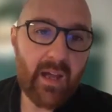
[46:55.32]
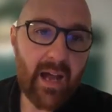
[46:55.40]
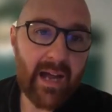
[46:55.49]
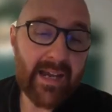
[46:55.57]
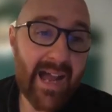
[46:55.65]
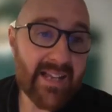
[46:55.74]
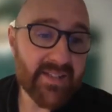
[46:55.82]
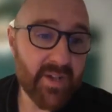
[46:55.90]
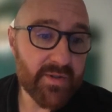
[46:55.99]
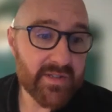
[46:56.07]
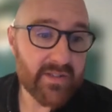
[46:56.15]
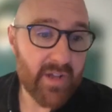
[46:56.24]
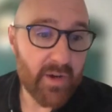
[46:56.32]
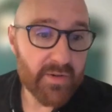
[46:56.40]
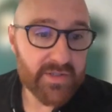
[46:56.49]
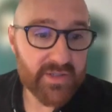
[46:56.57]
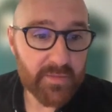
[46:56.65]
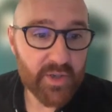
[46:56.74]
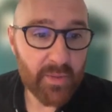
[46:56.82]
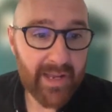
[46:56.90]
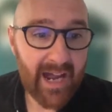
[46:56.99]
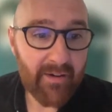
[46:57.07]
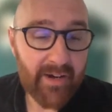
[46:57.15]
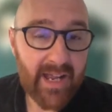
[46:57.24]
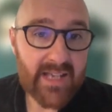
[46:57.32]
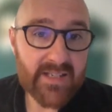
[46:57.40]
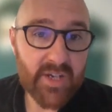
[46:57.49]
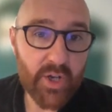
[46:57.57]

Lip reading: And it has those subgenomic RNAs